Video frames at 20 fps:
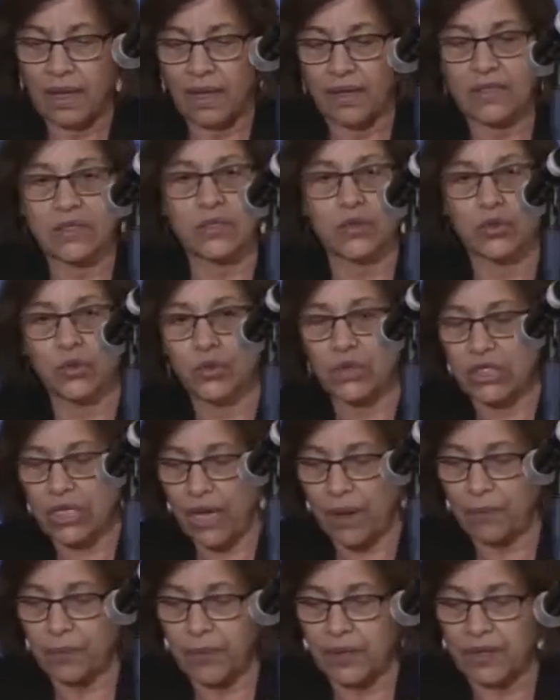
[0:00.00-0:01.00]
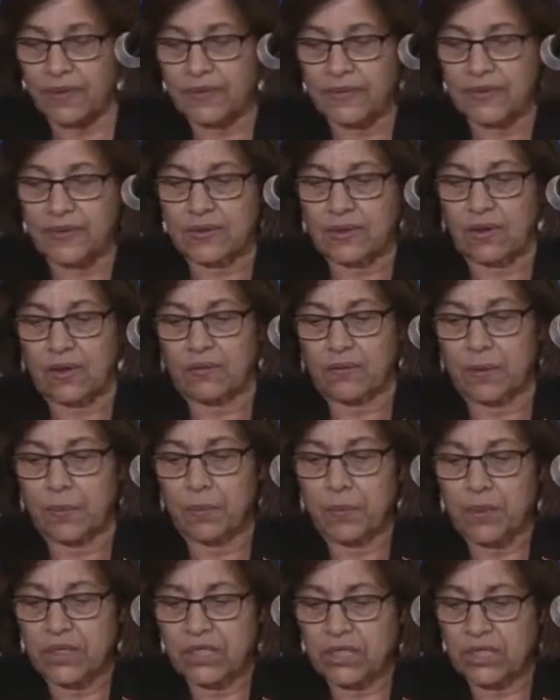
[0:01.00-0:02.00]
as two champions of
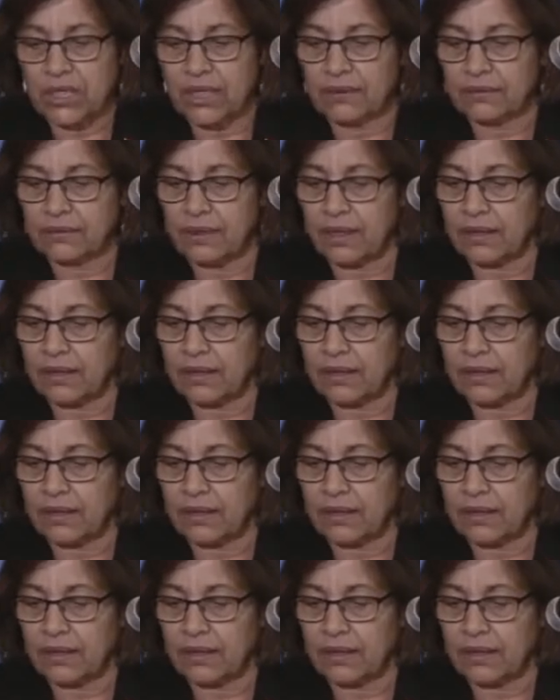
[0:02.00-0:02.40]
ambition